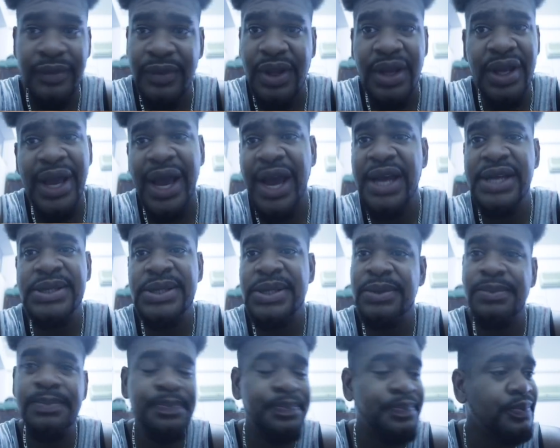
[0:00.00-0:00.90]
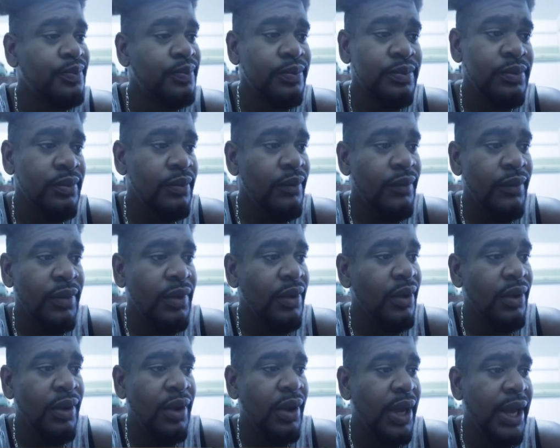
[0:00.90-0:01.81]
Guys,
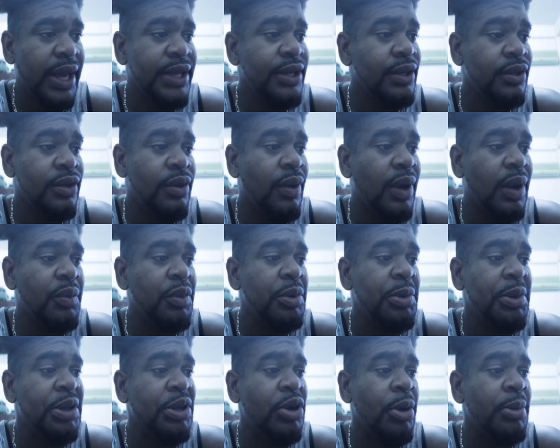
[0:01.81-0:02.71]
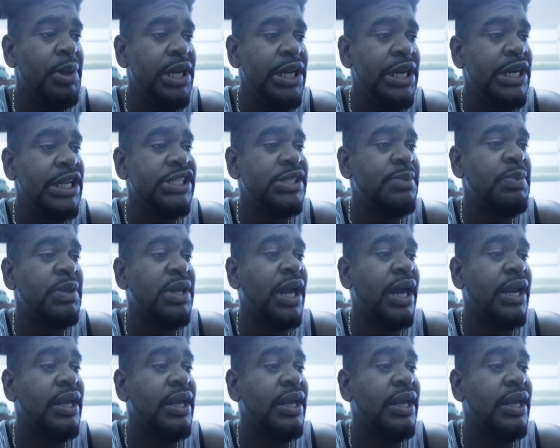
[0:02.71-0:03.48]
I don't know what will be coming in this PICARD.